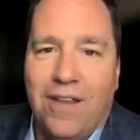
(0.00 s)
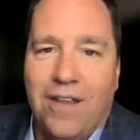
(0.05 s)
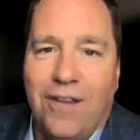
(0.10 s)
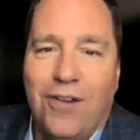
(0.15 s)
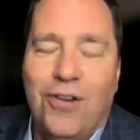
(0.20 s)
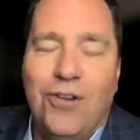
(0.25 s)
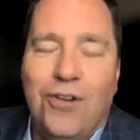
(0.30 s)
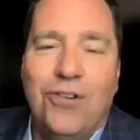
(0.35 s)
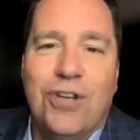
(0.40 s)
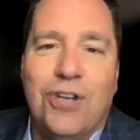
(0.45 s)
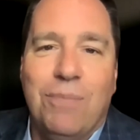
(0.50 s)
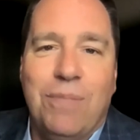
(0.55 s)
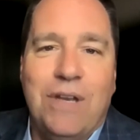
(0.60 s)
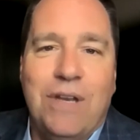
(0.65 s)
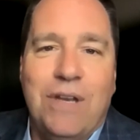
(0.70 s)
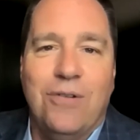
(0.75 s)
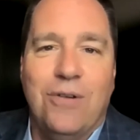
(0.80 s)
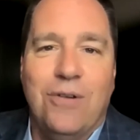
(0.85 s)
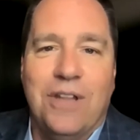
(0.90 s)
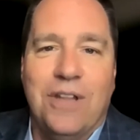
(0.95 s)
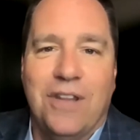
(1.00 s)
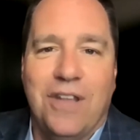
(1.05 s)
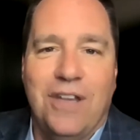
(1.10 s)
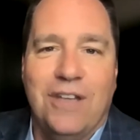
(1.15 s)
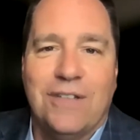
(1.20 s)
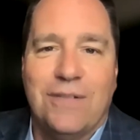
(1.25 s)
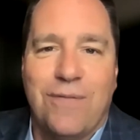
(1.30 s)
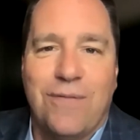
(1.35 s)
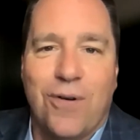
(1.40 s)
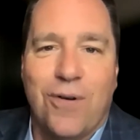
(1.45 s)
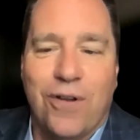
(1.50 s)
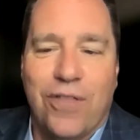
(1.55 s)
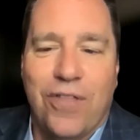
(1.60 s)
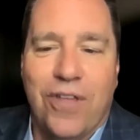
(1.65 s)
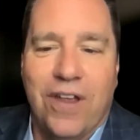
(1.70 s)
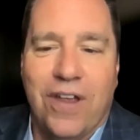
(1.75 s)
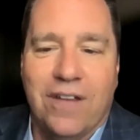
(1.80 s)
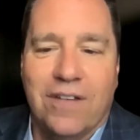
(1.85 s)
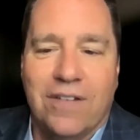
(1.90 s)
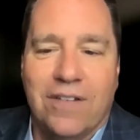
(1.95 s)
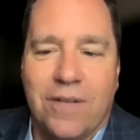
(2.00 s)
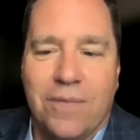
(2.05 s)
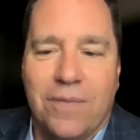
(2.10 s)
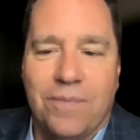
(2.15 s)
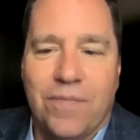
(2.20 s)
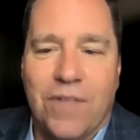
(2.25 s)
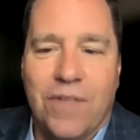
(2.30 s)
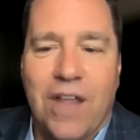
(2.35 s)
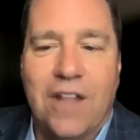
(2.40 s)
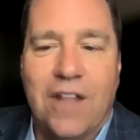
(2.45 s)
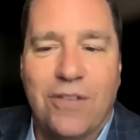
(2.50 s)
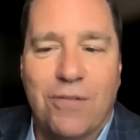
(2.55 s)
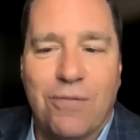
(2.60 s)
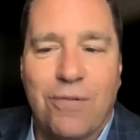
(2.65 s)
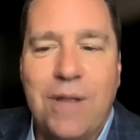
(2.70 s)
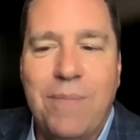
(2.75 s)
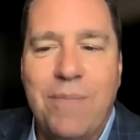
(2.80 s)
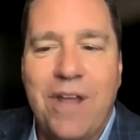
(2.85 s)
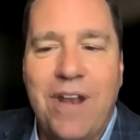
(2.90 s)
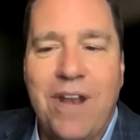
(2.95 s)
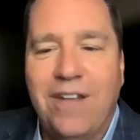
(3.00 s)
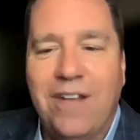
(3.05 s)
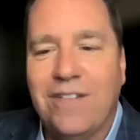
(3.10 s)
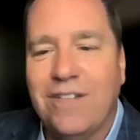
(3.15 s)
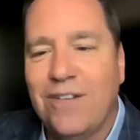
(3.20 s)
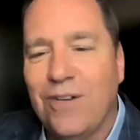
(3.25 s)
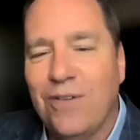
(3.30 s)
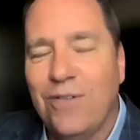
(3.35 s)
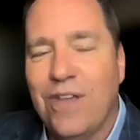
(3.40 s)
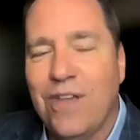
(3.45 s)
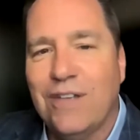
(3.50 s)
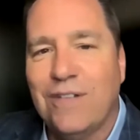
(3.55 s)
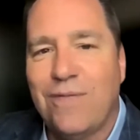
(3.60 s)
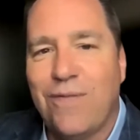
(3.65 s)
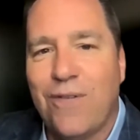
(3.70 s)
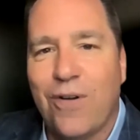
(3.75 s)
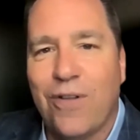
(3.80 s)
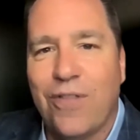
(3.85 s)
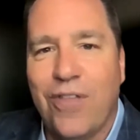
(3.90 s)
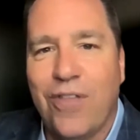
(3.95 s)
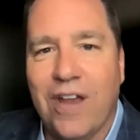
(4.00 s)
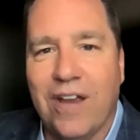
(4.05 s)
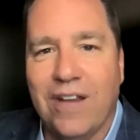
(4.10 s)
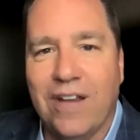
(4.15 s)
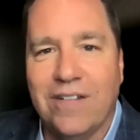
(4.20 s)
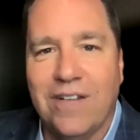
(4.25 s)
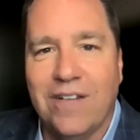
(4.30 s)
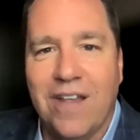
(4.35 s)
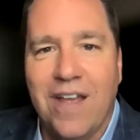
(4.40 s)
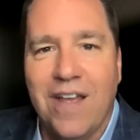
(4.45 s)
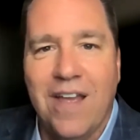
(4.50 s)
you should be doing these 4 things. You got 3 minutes, do these 4 things.